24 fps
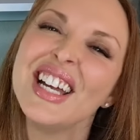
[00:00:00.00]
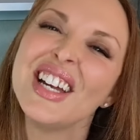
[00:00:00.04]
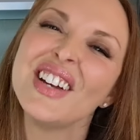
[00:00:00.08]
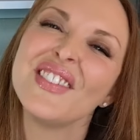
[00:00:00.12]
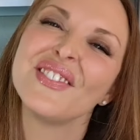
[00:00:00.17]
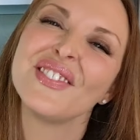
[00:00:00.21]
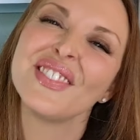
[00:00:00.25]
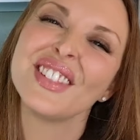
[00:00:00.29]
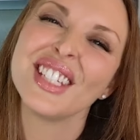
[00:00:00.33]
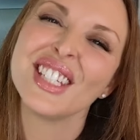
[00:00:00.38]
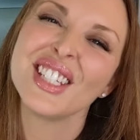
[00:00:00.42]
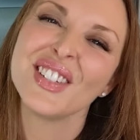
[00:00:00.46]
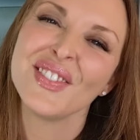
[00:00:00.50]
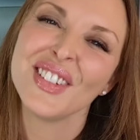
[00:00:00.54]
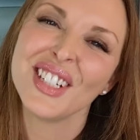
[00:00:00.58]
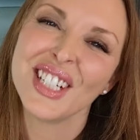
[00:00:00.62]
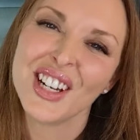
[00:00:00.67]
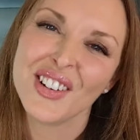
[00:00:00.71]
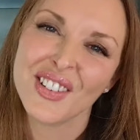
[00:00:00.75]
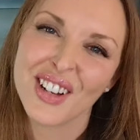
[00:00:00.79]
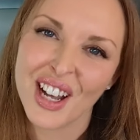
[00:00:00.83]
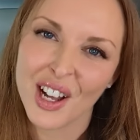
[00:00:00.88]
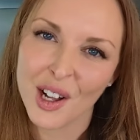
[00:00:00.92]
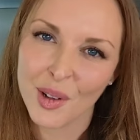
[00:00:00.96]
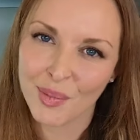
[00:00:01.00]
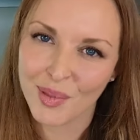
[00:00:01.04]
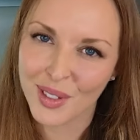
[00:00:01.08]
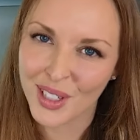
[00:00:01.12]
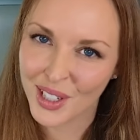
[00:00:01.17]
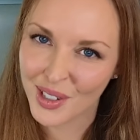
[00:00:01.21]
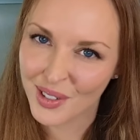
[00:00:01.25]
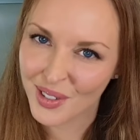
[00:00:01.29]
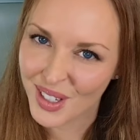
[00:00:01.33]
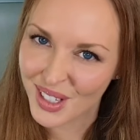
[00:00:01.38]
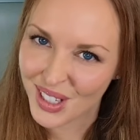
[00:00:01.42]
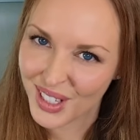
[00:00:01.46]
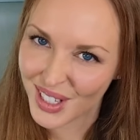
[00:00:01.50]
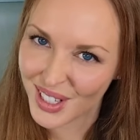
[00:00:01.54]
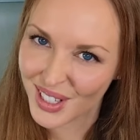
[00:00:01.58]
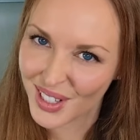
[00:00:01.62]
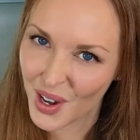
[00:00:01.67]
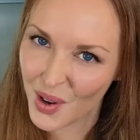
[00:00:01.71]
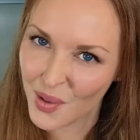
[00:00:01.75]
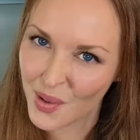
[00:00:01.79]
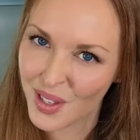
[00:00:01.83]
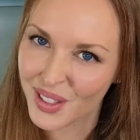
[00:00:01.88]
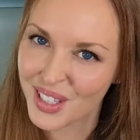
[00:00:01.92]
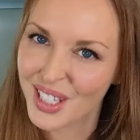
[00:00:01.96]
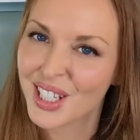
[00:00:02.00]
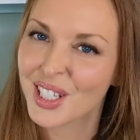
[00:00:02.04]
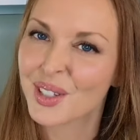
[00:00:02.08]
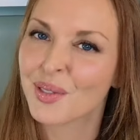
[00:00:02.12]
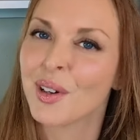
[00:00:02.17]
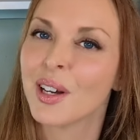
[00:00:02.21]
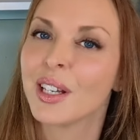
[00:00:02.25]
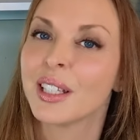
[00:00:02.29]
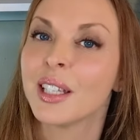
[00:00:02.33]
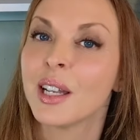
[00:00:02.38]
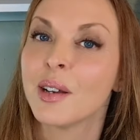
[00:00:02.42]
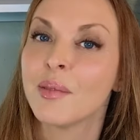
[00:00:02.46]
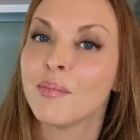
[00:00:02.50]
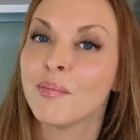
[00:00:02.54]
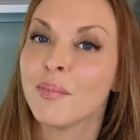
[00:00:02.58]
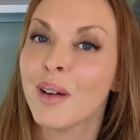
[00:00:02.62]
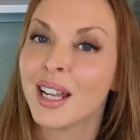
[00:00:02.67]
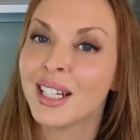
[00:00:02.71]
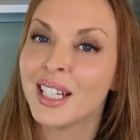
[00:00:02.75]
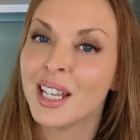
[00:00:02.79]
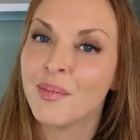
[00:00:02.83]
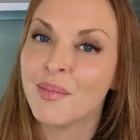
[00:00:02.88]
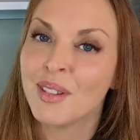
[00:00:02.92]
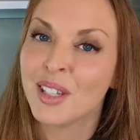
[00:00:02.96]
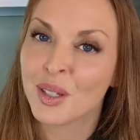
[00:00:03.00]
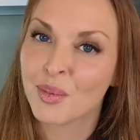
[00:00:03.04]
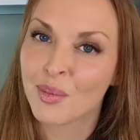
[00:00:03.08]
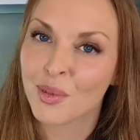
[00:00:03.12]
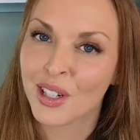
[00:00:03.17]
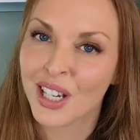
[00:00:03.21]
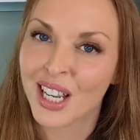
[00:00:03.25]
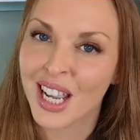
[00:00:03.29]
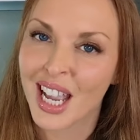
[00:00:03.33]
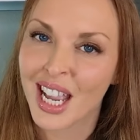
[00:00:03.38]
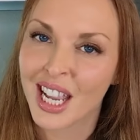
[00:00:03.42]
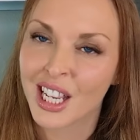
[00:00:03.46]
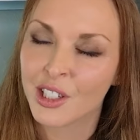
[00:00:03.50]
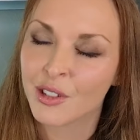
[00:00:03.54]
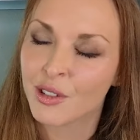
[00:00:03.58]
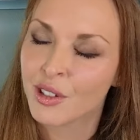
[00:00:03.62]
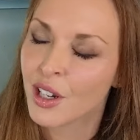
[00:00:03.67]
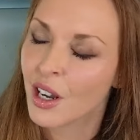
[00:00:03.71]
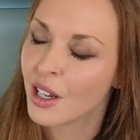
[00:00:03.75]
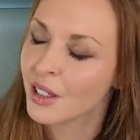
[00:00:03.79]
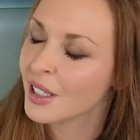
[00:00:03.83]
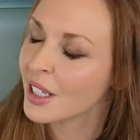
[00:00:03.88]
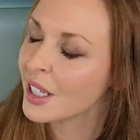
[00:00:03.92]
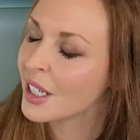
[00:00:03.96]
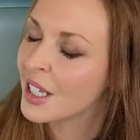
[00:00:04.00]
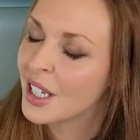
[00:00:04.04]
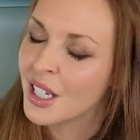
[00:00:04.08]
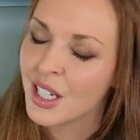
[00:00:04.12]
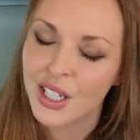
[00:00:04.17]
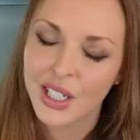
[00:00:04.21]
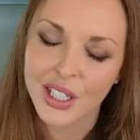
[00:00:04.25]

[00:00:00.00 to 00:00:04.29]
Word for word: If this video helped you, so will this one. My name is Maria Adriana.